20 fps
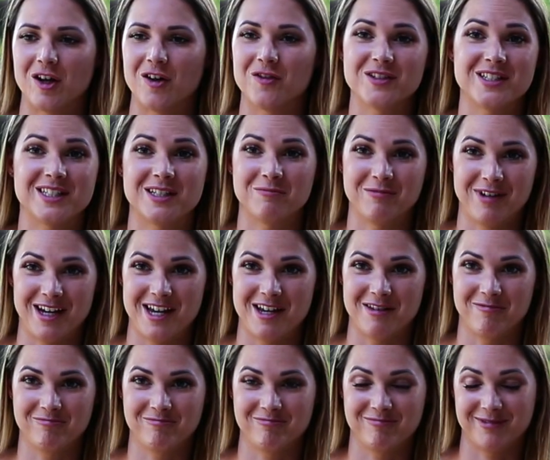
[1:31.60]
Obviously my,
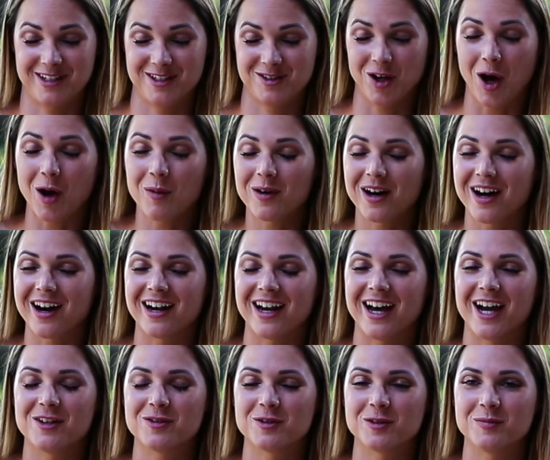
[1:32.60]
my top
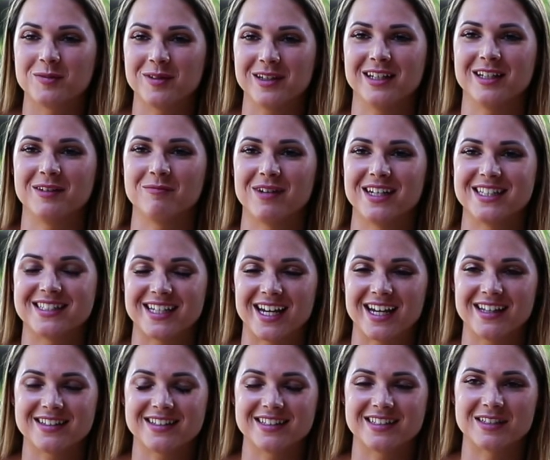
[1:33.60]
highlight would be my
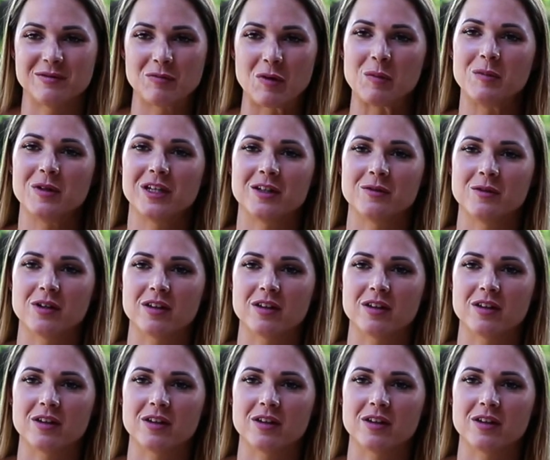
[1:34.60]
dates in Namibia